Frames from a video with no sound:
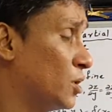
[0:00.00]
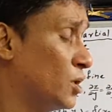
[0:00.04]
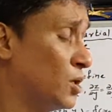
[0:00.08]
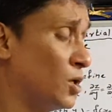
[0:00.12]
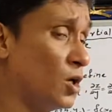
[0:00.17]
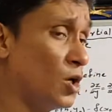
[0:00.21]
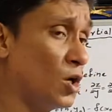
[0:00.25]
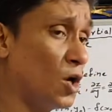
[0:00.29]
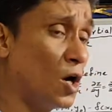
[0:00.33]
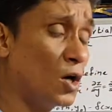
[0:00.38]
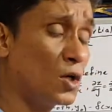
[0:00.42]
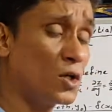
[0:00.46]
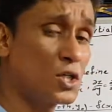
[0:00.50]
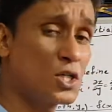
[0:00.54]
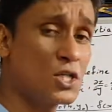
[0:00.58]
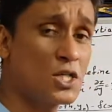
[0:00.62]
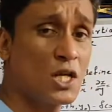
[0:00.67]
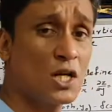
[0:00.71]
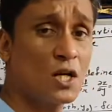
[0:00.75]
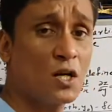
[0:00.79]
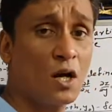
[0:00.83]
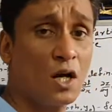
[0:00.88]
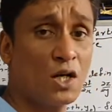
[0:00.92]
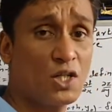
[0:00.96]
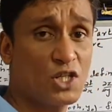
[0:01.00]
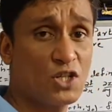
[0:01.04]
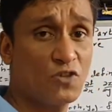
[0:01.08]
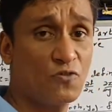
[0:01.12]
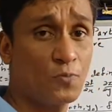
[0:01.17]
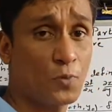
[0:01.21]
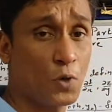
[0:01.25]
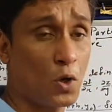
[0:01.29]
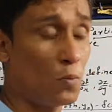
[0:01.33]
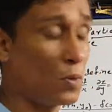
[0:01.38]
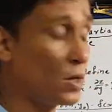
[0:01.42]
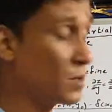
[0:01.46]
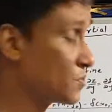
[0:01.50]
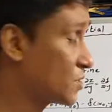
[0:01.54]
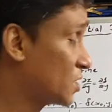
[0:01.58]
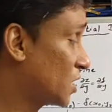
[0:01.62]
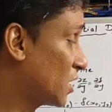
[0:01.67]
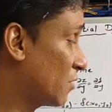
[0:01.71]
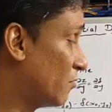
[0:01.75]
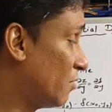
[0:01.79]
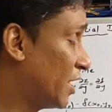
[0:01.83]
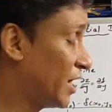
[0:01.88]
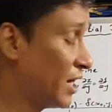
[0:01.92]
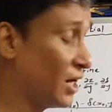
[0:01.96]
lots and lots of problems are
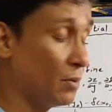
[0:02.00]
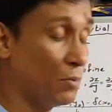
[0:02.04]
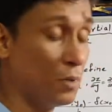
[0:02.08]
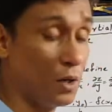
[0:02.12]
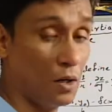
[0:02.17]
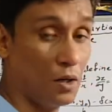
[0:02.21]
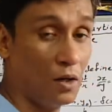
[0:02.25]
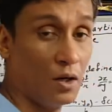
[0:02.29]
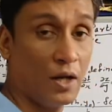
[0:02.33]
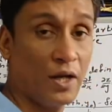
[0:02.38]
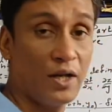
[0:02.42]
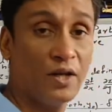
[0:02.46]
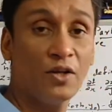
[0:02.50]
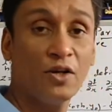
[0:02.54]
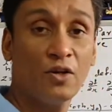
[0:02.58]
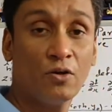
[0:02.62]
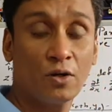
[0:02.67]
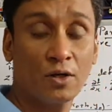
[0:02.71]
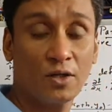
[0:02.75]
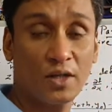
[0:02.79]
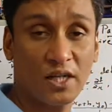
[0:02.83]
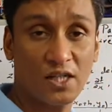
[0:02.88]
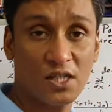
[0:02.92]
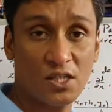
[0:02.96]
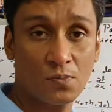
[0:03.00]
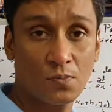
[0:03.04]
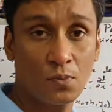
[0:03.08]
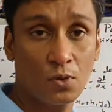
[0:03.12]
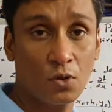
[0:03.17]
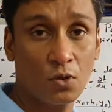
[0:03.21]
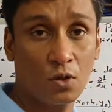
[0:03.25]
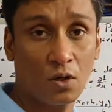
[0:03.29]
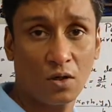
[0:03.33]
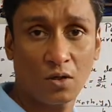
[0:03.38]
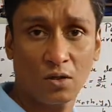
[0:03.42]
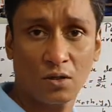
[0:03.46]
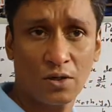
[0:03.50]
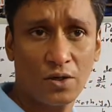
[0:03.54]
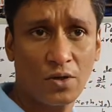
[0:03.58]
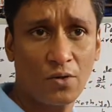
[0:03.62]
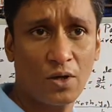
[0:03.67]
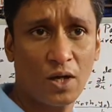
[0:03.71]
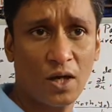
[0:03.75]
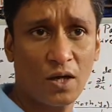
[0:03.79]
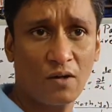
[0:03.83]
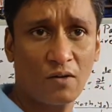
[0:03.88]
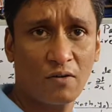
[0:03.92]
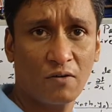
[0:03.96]
available in your textbook, or you
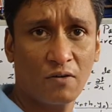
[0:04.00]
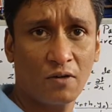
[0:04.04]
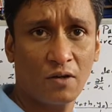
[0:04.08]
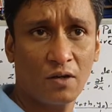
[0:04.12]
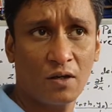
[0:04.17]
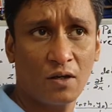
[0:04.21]
can